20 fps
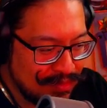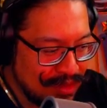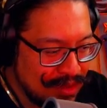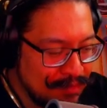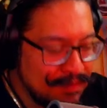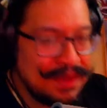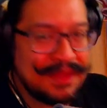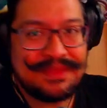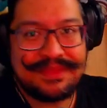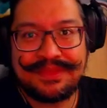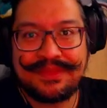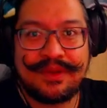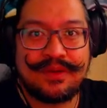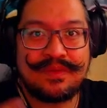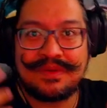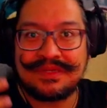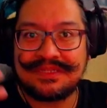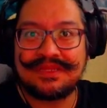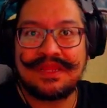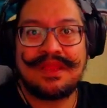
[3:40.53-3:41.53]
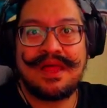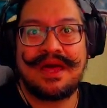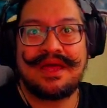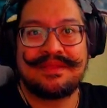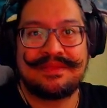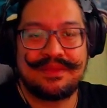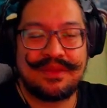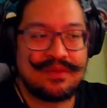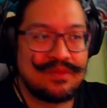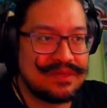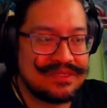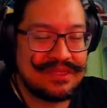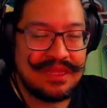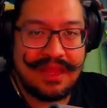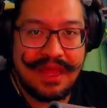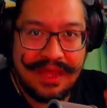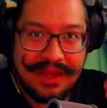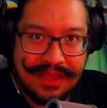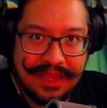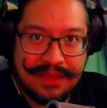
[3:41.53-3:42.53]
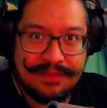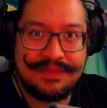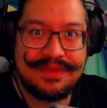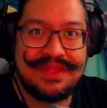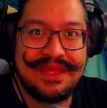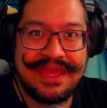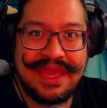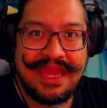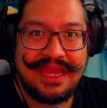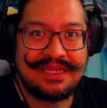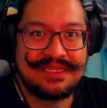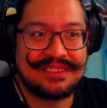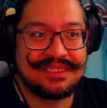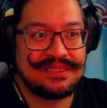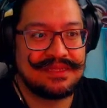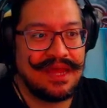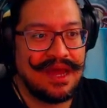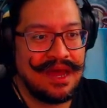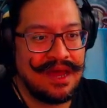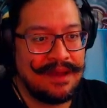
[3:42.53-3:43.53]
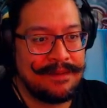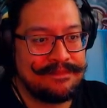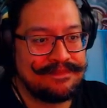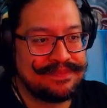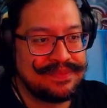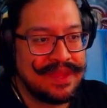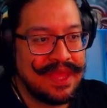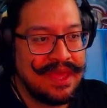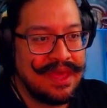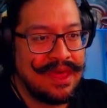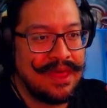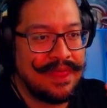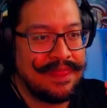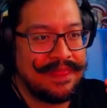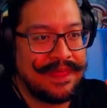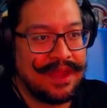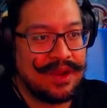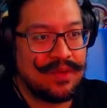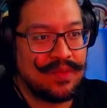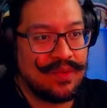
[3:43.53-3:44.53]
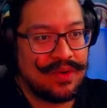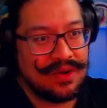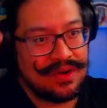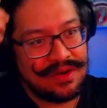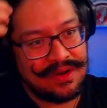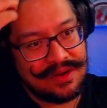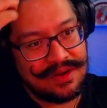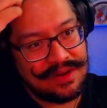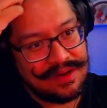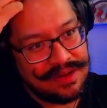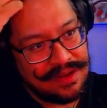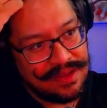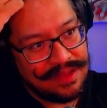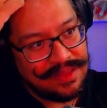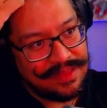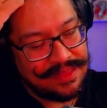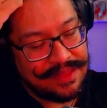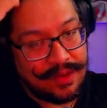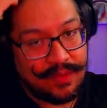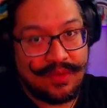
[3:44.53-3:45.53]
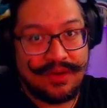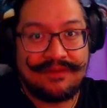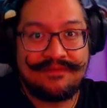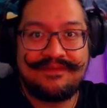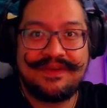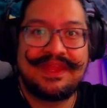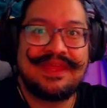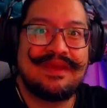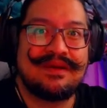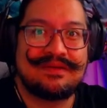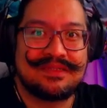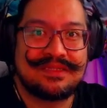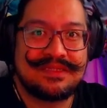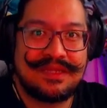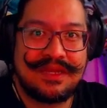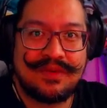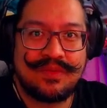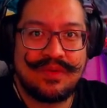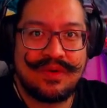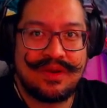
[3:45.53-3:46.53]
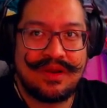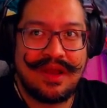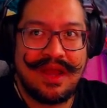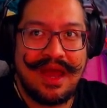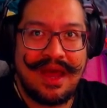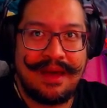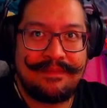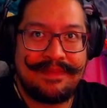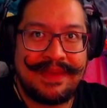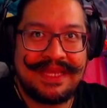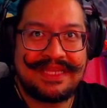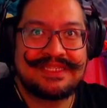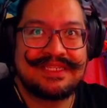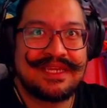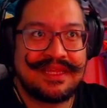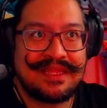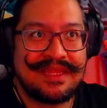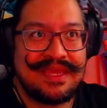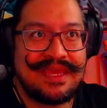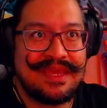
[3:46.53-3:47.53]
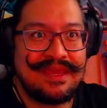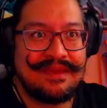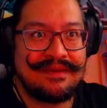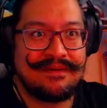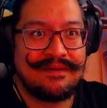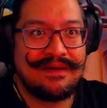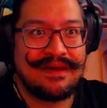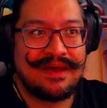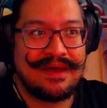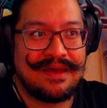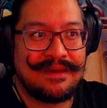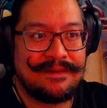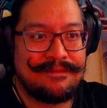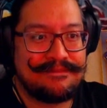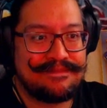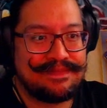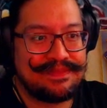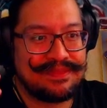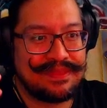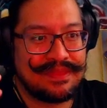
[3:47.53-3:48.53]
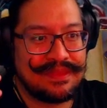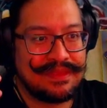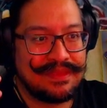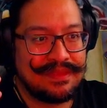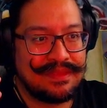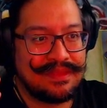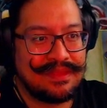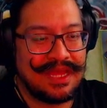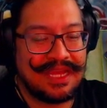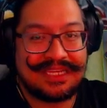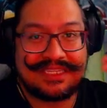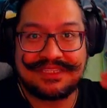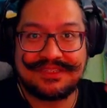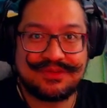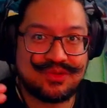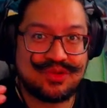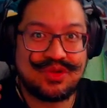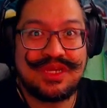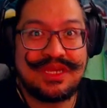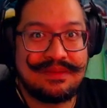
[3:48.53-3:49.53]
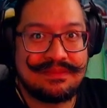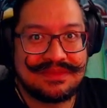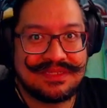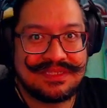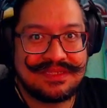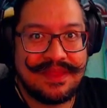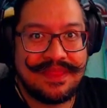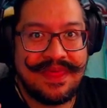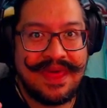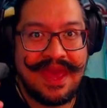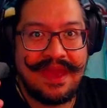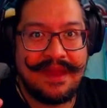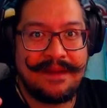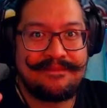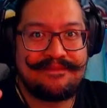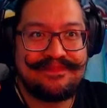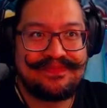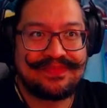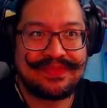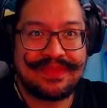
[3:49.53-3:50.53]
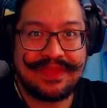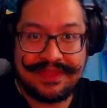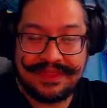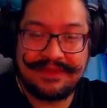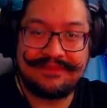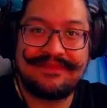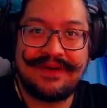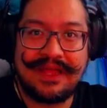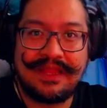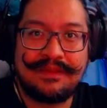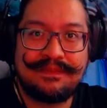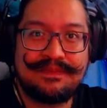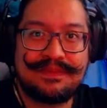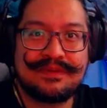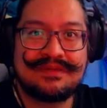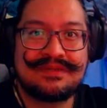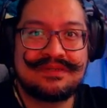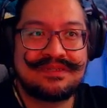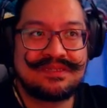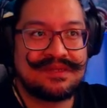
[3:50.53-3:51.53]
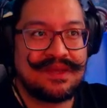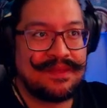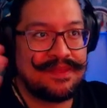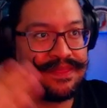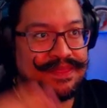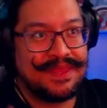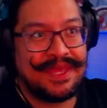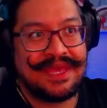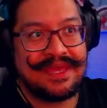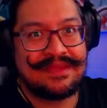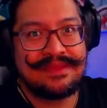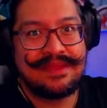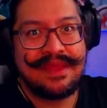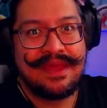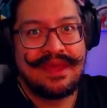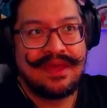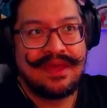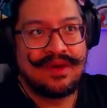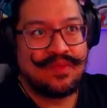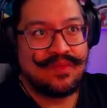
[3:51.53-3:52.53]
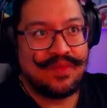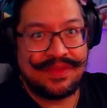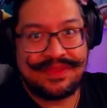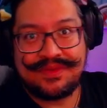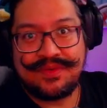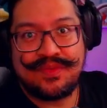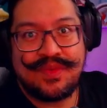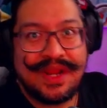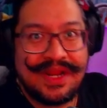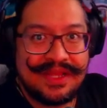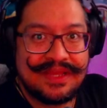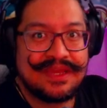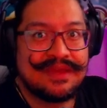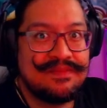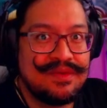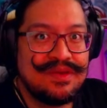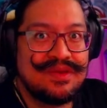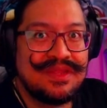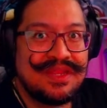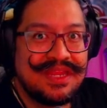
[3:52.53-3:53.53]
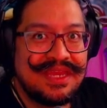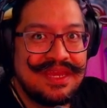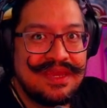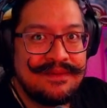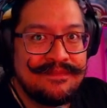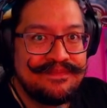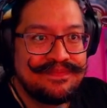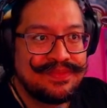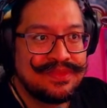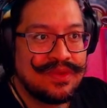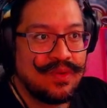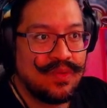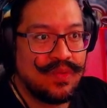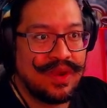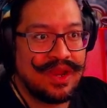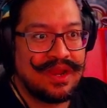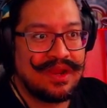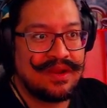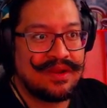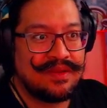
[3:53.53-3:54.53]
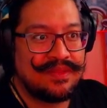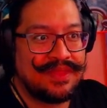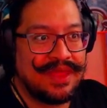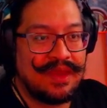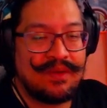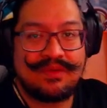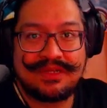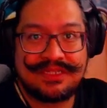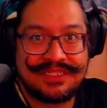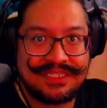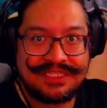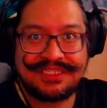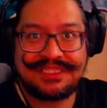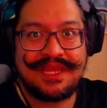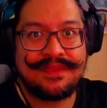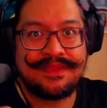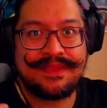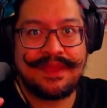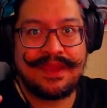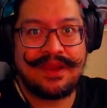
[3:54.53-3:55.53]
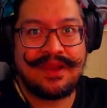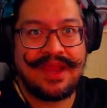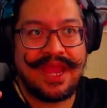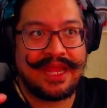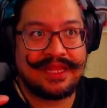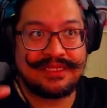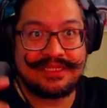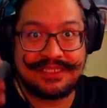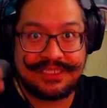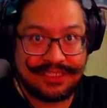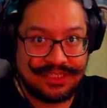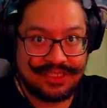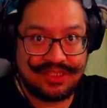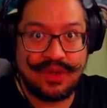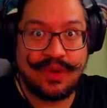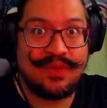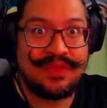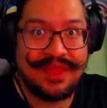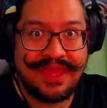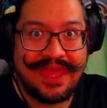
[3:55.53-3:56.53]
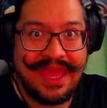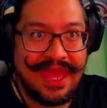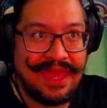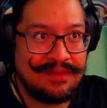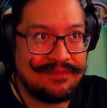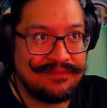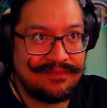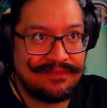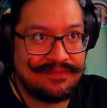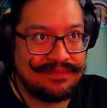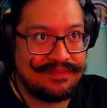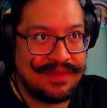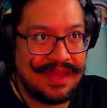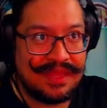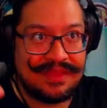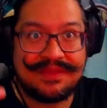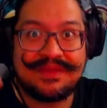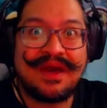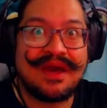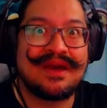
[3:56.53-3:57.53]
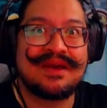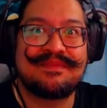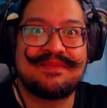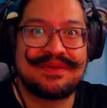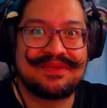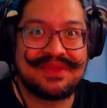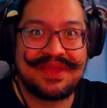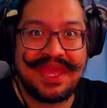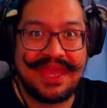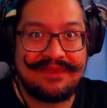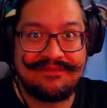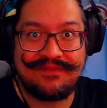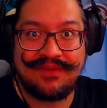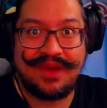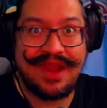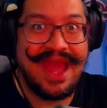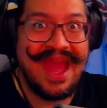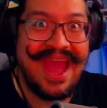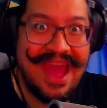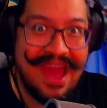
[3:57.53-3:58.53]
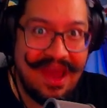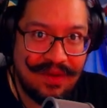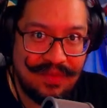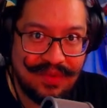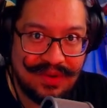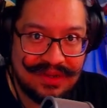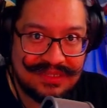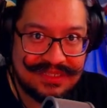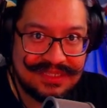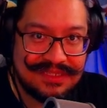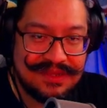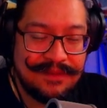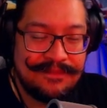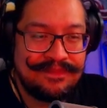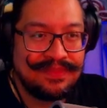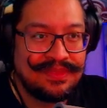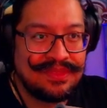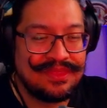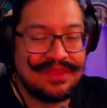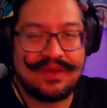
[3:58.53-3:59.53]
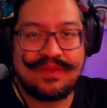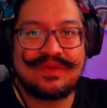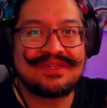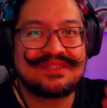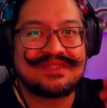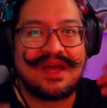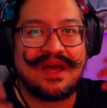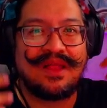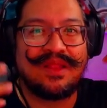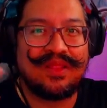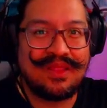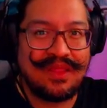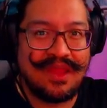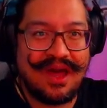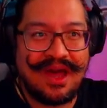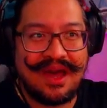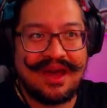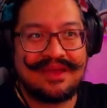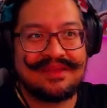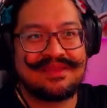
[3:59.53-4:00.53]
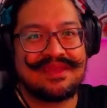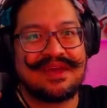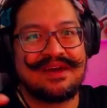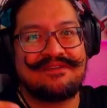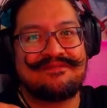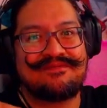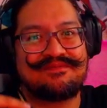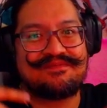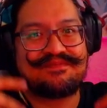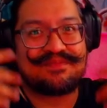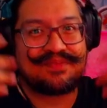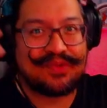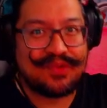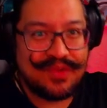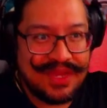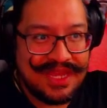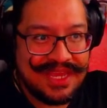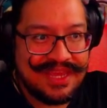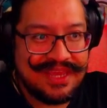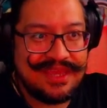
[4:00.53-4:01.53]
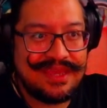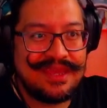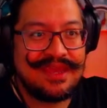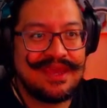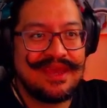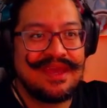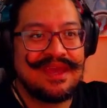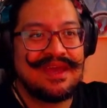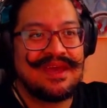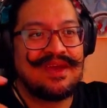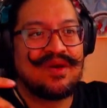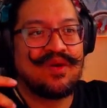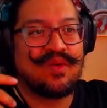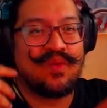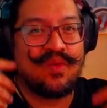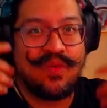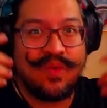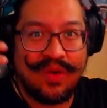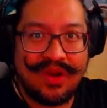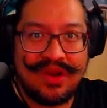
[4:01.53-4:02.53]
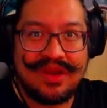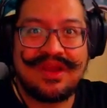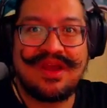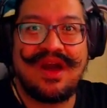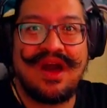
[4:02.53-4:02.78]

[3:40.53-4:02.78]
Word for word: but there was a lot. There was a lot of communication. Um, there were there were videos. There were uh, basically um, like streams that the developers did with the Reddit community, where they would just sit there and just show the game and talk about the game for hours. There was a lot of pre work